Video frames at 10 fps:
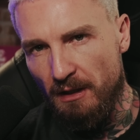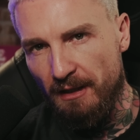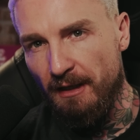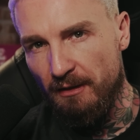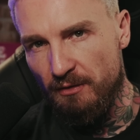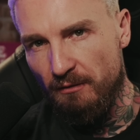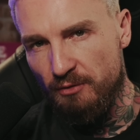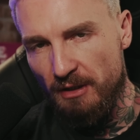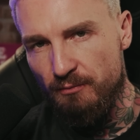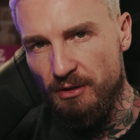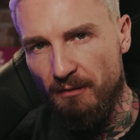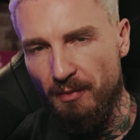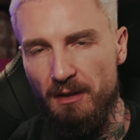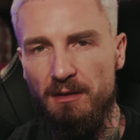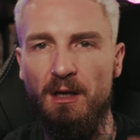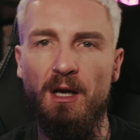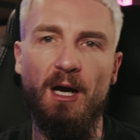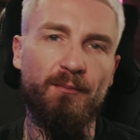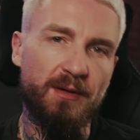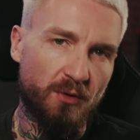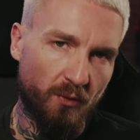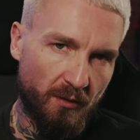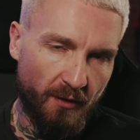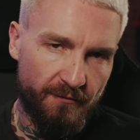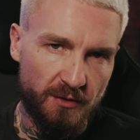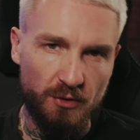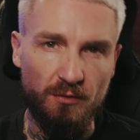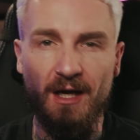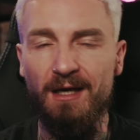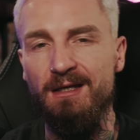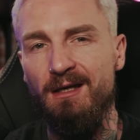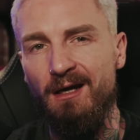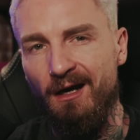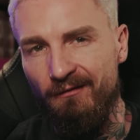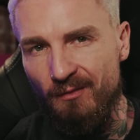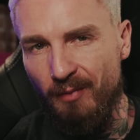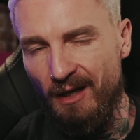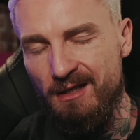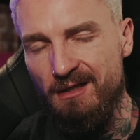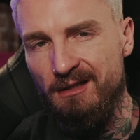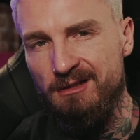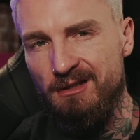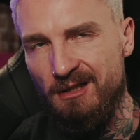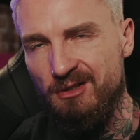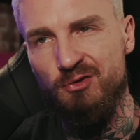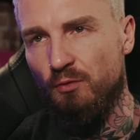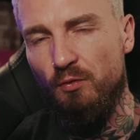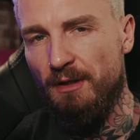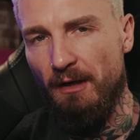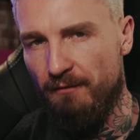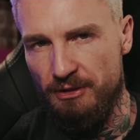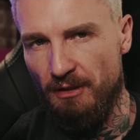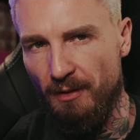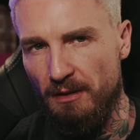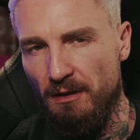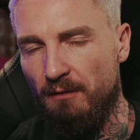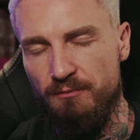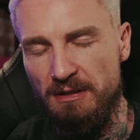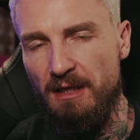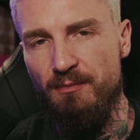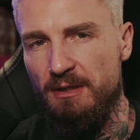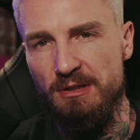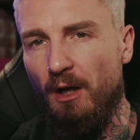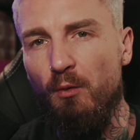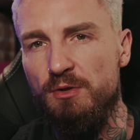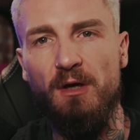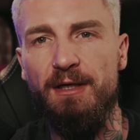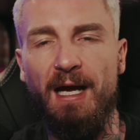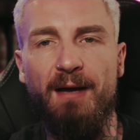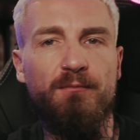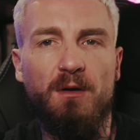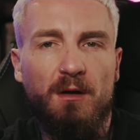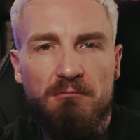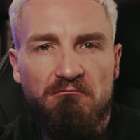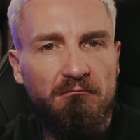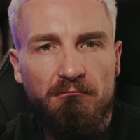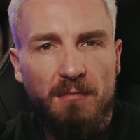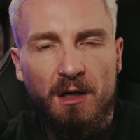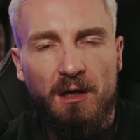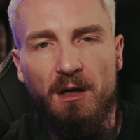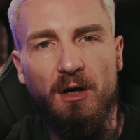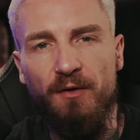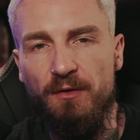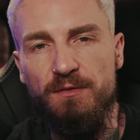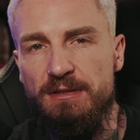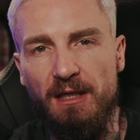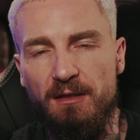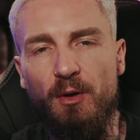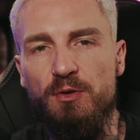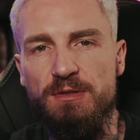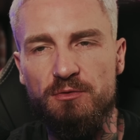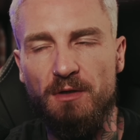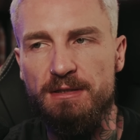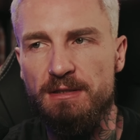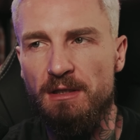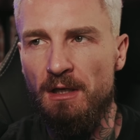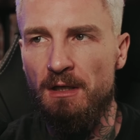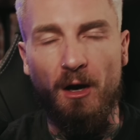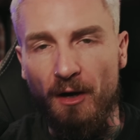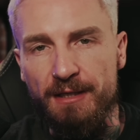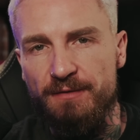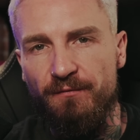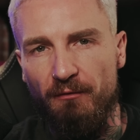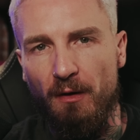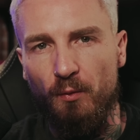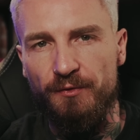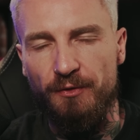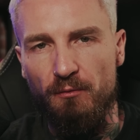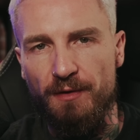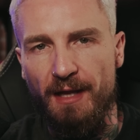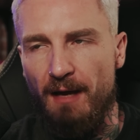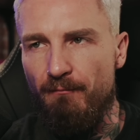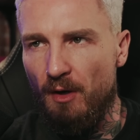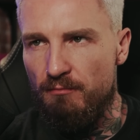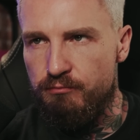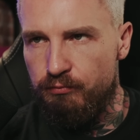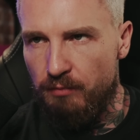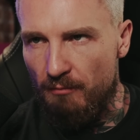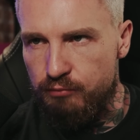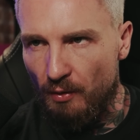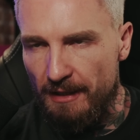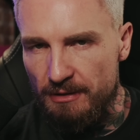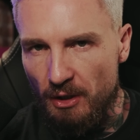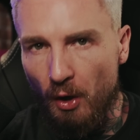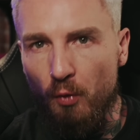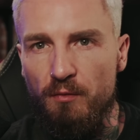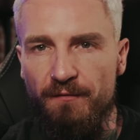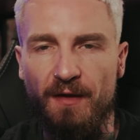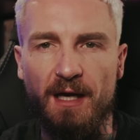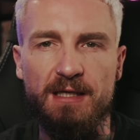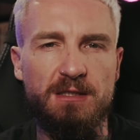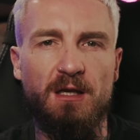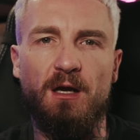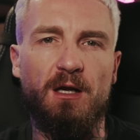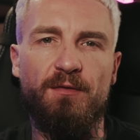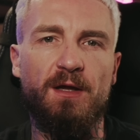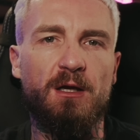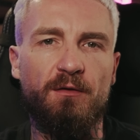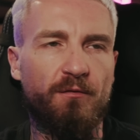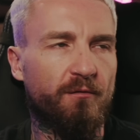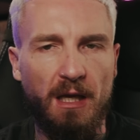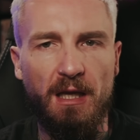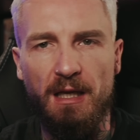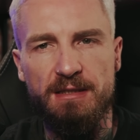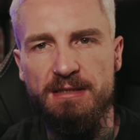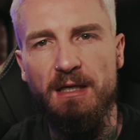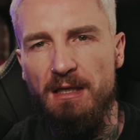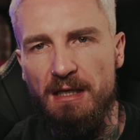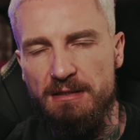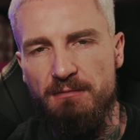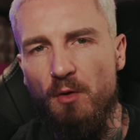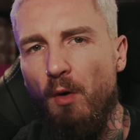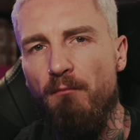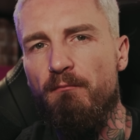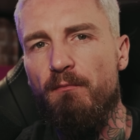get cheap shipping, and people that want to buy from the UK have to pay extraordinary shipping. I'm keeping it as low as I can, but I don't set the postage rates. I need to figure out what to do with that. My brand goal with that is, like, think of it's not